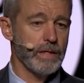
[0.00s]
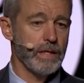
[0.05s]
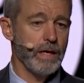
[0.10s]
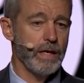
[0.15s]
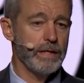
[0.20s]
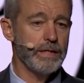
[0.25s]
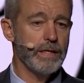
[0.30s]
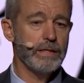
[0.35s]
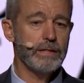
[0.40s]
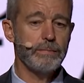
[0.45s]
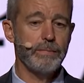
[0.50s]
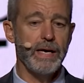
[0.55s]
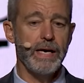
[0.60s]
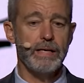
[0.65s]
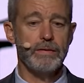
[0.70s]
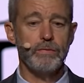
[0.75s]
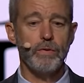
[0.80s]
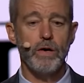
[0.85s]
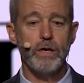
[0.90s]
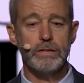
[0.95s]
A young
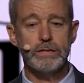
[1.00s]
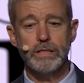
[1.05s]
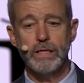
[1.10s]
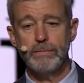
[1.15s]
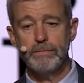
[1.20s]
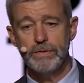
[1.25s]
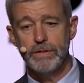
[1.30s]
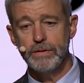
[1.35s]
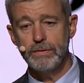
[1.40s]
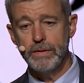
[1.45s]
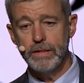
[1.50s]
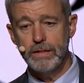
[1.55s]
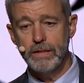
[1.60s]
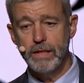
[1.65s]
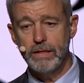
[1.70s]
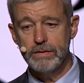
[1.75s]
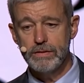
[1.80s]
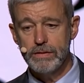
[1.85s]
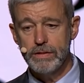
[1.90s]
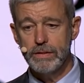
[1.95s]
man walked up to a
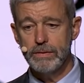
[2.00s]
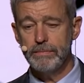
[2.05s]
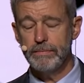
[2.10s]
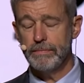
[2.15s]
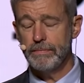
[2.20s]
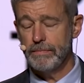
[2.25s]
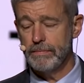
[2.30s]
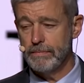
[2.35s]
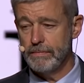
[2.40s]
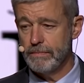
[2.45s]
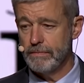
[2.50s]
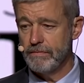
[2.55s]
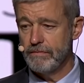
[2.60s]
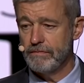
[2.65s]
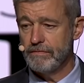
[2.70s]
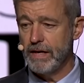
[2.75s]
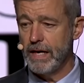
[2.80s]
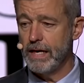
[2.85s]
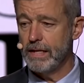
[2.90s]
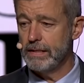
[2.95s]
concert
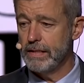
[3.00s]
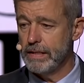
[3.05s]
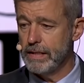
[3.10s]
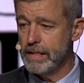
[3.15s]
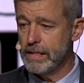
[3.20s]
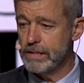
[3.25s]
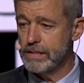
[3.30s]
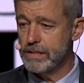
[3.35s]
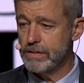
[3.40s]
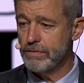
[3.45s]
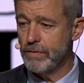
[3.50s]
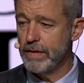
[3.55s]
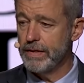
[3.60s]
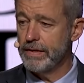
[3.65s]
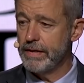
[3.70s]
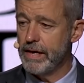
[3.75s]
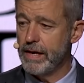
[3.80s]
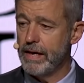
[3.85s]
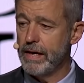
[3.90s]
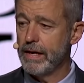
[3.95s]
violinist
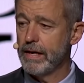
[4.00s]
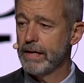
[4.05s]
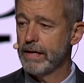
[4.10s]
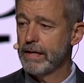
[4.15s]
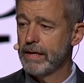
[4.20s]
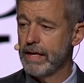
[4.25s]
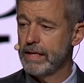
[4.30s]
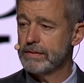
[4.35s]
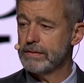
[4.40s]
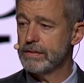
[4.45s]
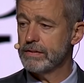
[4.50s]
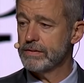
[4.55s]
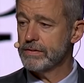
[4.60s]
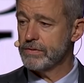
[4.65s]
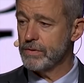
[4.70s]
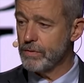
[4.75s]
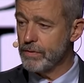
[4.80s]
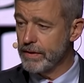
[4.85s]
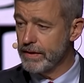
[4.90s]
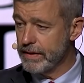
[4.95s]
one day, as the
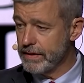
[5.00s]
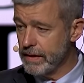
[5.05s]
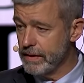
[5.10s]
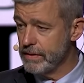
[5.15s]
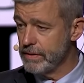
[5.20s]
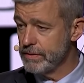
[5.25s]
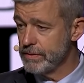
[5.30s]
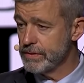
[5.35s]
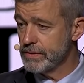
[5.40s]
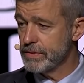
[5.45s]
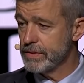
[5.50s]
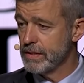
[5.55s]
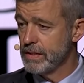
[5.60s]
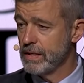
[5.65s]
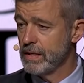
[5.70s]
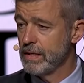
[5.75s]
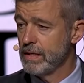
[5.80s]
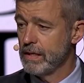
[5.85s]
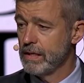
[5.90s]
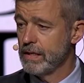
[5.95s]
story goes,
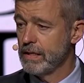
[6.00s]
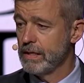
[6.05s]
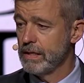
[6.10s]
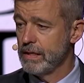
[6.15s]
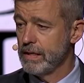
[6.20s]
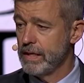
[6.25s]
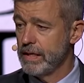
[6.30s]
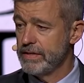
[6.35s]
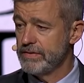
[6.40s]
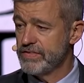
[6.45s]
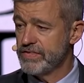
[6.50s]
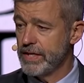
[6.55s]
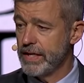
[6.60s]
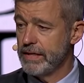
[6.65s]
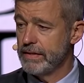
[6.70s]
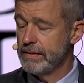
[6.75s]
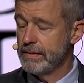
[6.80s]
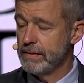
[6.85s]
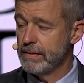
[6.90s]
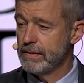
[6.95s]
and
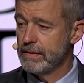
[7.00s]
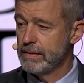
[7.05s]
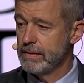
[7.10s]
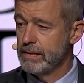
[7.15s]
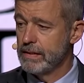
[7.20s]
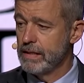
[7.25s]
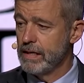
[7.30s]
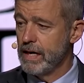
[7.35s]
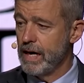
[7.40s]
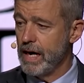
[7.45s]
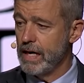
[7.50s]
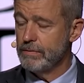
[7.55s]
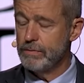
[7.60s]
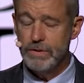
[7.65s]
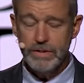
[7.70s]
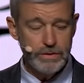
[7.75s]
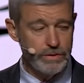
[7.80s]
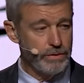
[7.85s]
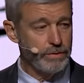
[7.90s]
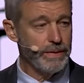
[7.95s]
said, I
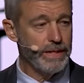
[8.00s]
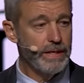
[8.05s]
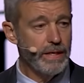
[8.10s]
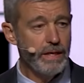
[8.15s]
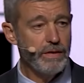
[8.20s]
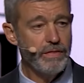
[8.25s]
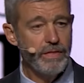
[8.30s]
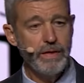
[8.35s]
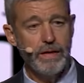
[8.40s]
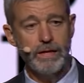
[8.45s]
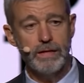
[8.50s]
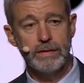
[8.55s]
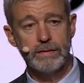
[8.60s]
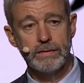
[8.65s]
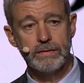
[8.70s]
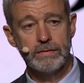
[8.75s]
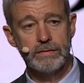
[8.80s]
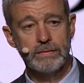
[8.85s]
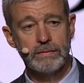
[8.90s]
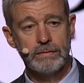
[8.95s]
would do anything,
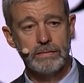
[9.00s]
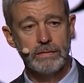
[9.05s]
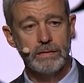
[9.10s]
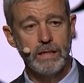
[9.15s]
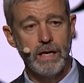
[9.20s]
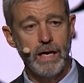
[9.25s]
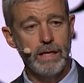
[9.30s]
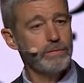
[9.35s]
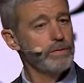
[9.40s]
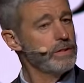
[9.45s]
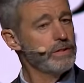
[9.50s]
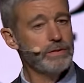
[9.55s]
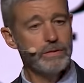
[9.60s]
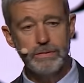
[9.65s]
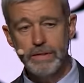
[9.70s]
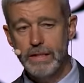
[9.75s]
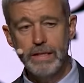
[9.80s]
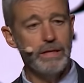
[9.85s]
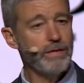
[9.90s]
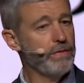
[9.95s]
I would do
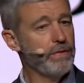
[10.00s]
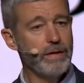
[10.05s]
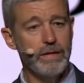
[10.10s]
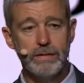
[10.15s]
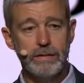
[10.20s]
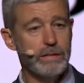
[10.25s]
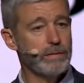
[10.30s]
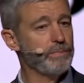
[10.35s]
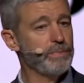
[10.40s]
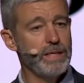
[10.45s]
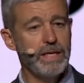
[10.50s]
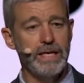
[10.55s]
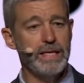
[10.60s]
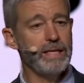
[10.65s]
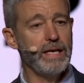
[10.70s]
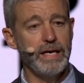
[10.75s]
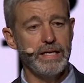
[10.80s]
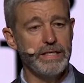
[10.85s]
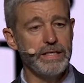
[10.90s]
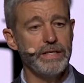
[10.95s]
anything to play
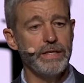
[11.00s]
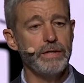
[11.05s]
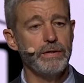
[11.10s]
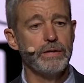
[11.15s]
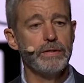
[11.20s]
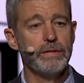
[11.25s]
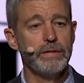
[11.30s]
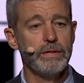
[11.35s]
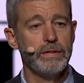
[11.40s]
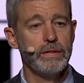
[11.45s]
like you.